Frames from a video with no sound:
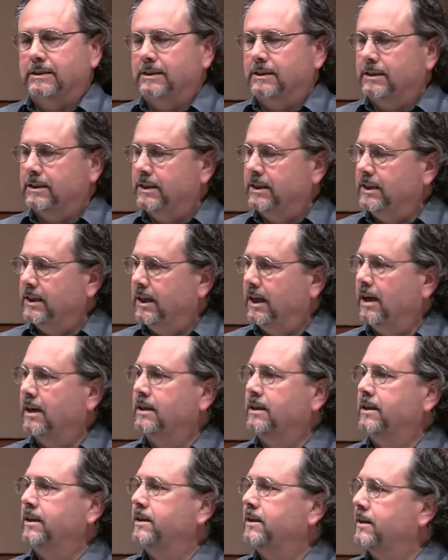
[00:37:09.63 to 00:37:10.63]
the
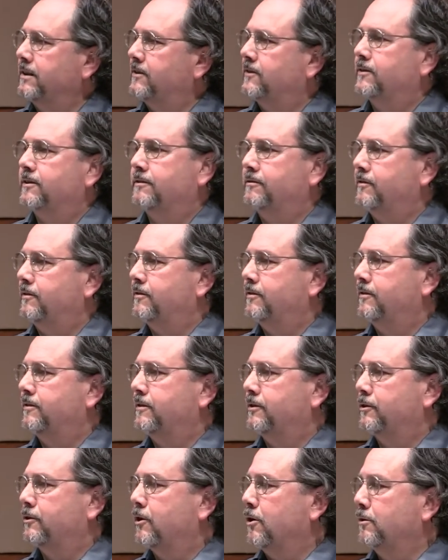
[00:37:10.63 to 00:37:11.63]
ugliness of
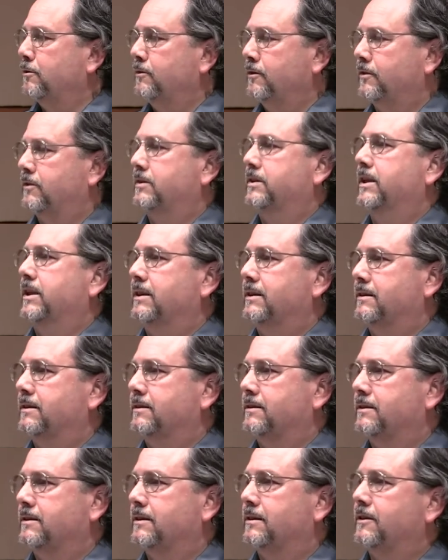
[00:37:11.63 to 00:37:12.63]
your own sin,
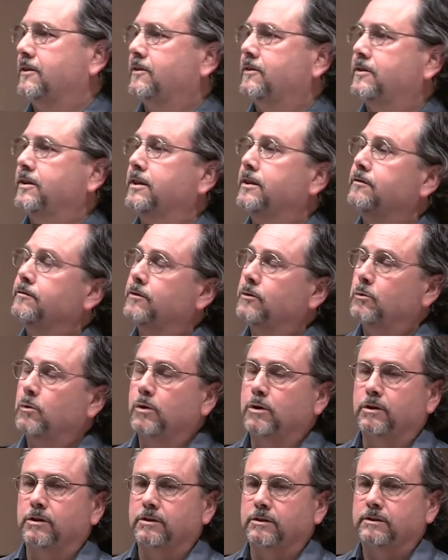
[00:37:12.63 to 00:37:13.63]
the sin of the
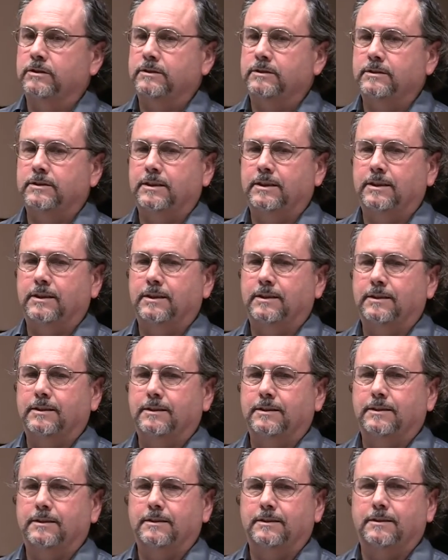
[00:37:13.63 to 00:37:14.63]
world,
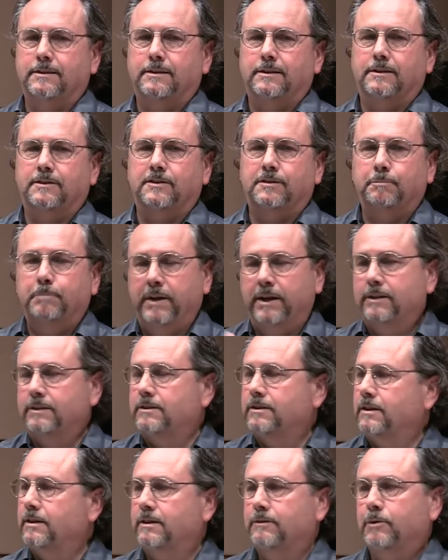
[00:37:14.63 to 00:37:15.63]
speak
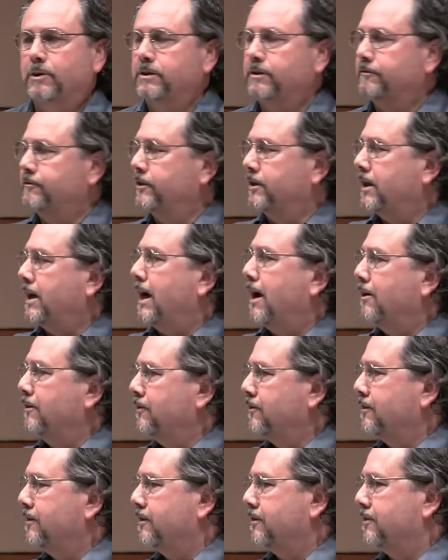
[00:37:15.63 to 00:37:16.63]
to one of your
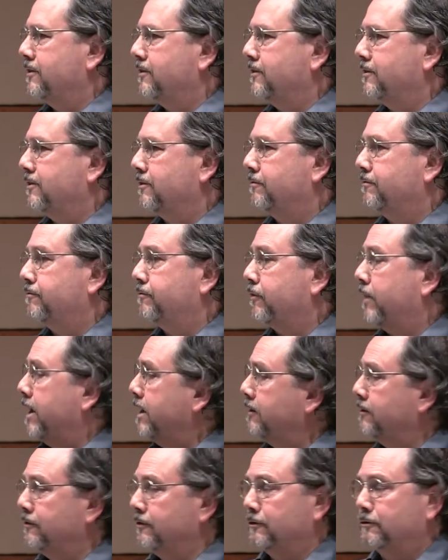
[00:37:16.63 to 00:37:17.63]
counselors or
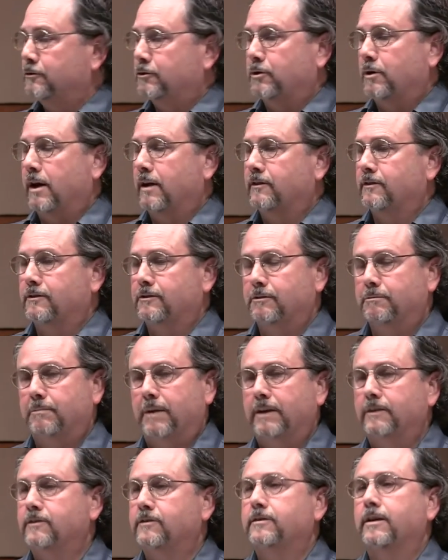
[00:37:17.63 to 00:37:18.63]
friends you trust or
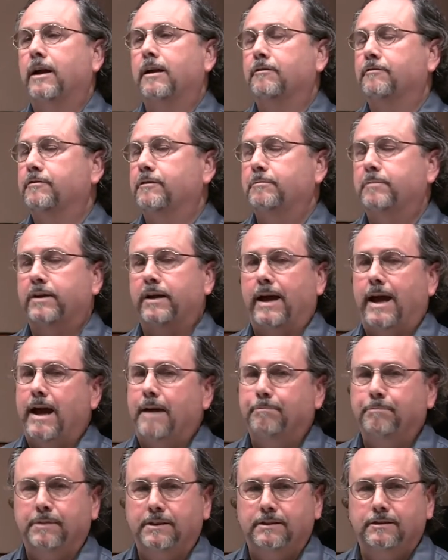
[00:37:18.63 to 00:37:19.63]
myself. I'd be
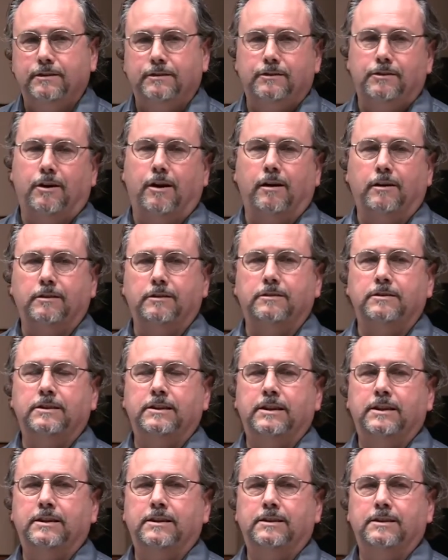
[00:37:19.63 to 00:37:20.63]
happy to talk
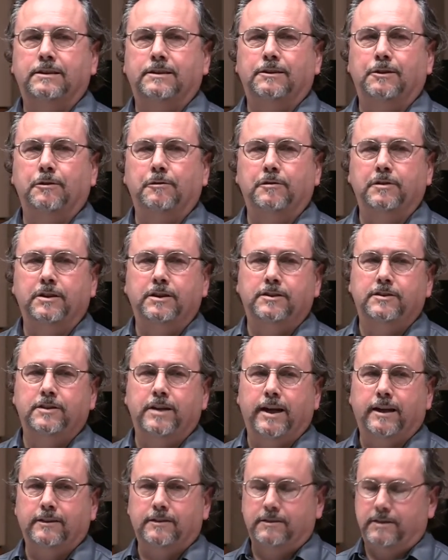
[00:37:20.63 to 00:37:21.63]
over these
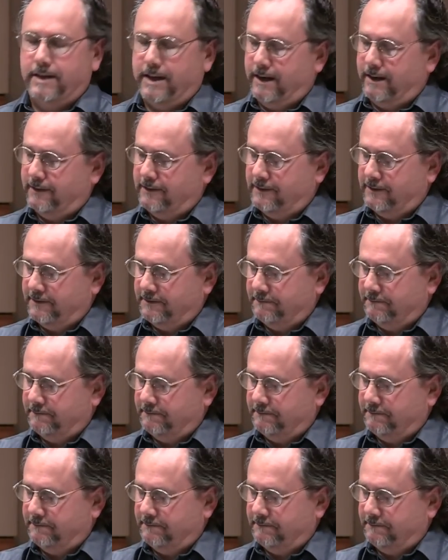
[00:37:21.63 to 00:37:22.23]
next days.